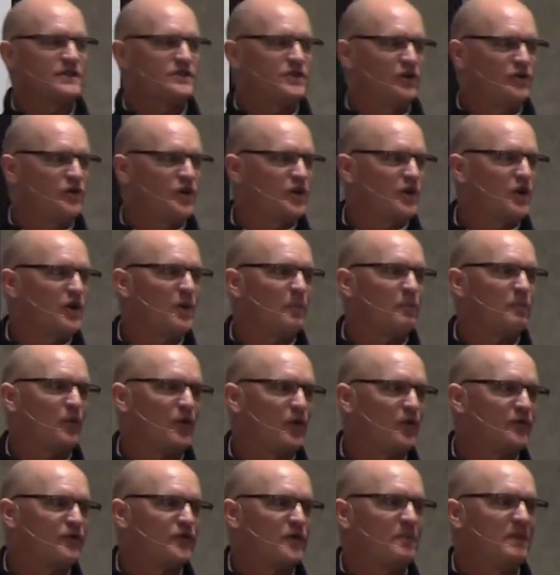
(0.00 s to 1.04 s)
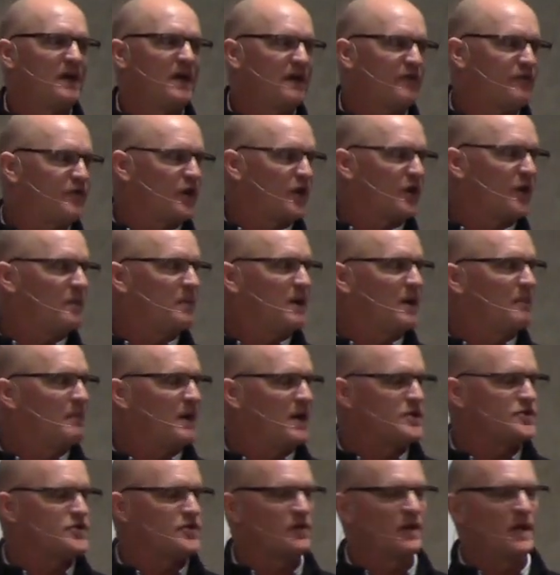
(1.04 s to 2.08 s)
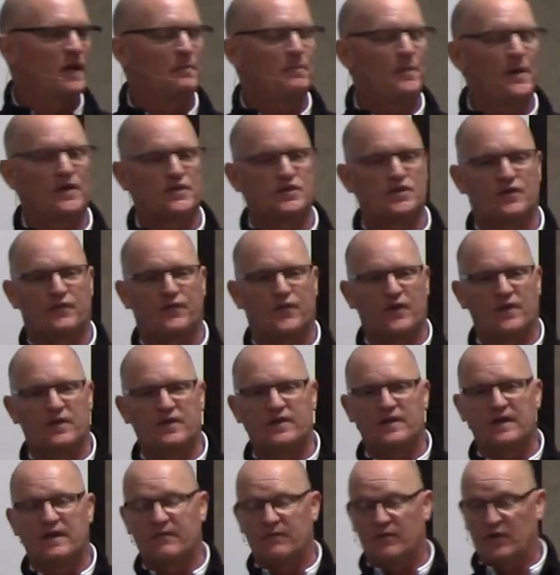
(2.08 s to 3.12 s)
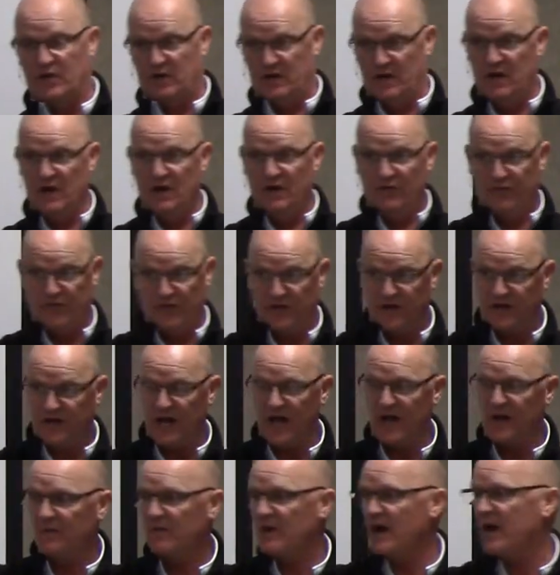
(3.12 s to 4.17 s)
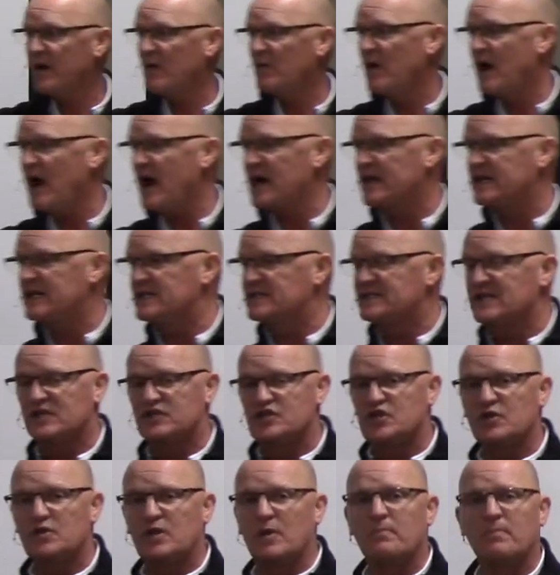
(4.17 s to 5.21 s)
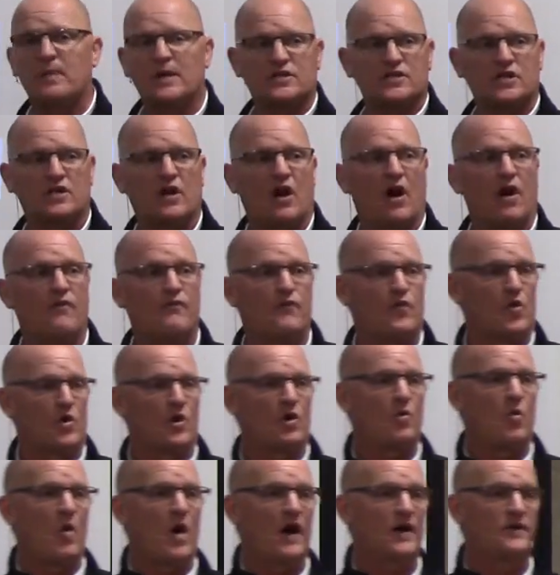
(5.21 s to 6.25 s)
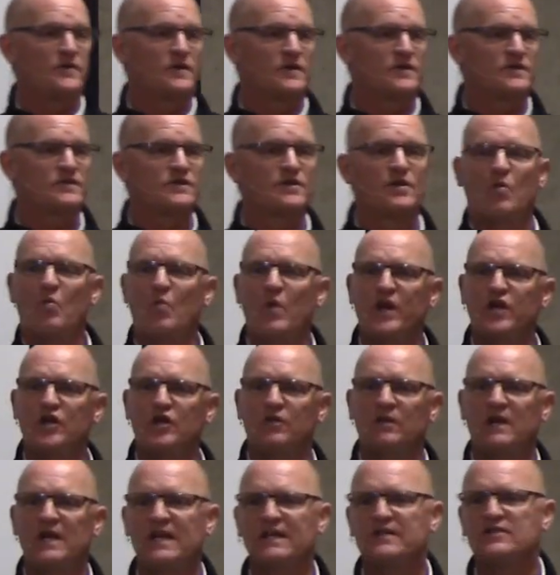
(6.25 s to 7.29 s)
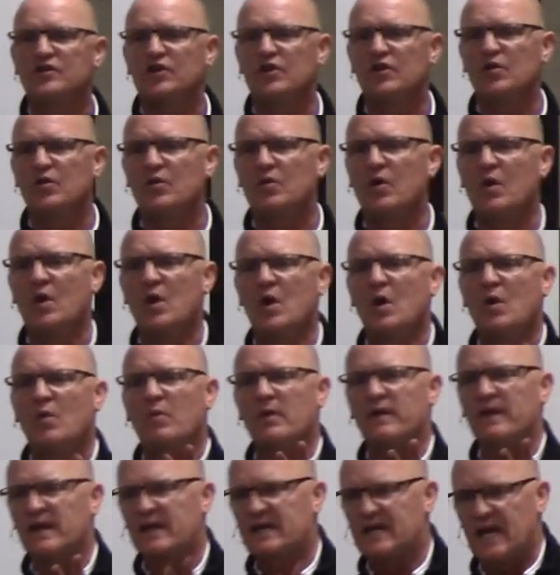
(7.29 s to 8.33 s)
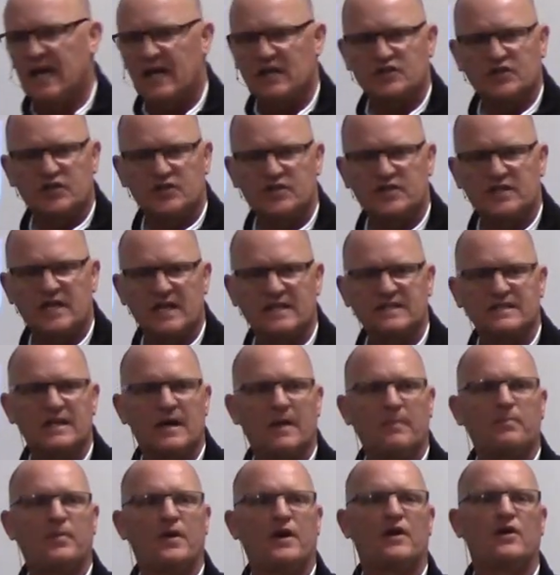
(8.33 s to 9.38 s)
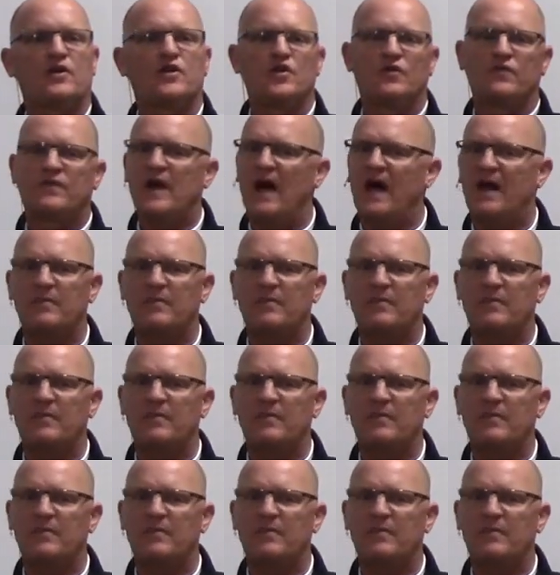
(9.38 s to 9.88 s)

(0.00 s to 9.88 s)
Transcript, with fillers: zone. You're going to prove to me if you're going to be a major league pitcher for the Denver, for the Colorado Rockies, that you can pitch in all four quadrants. When you need to, when the catcher sets up there, you've got to